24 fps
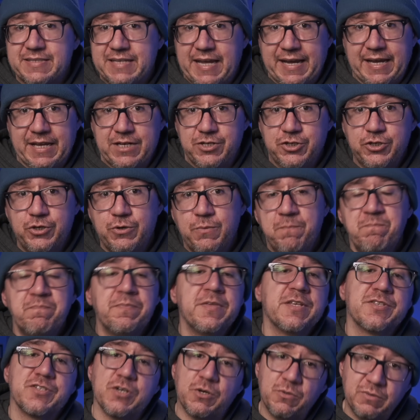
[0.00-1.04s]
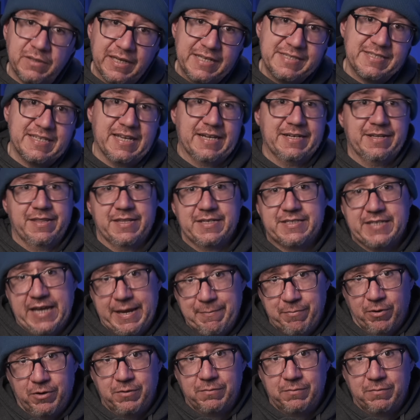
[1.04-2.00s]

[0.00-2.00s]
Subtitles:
I can do, so let's head to the table.